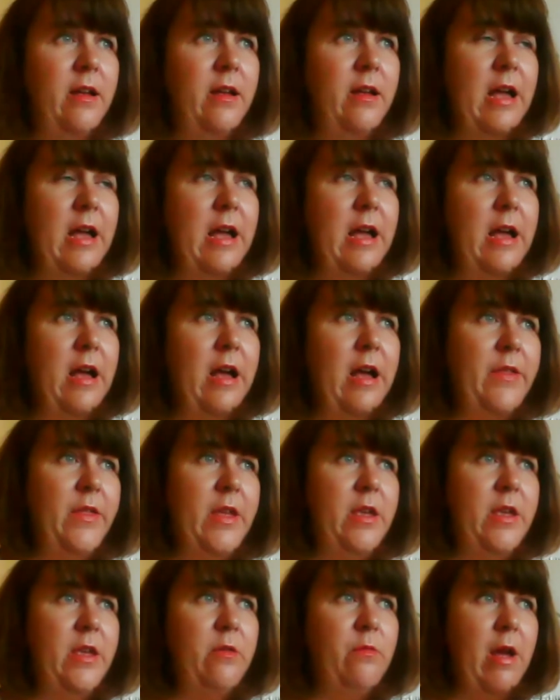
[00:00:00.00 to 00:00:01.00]
I think
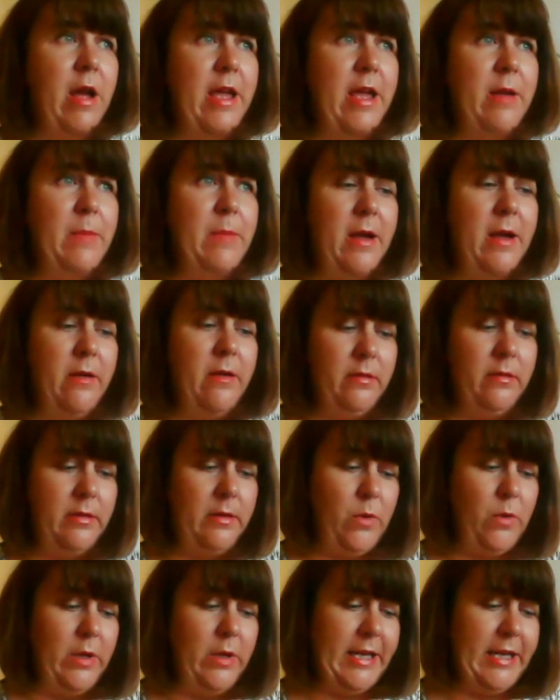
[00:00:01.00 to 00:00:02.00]
you're right about the
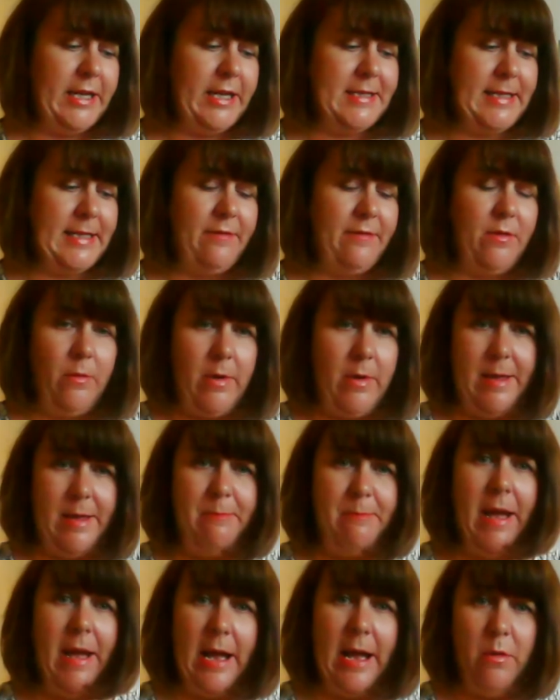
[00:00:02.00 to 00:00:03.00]
willingness to give away
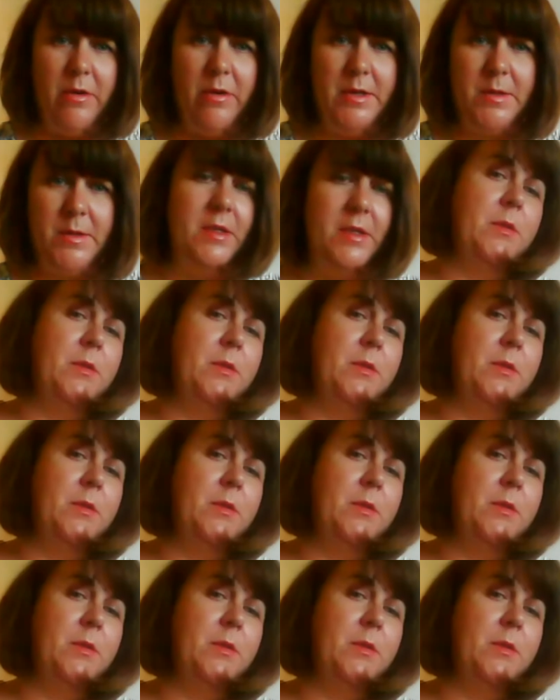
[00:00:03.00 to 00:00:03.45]
power as well. So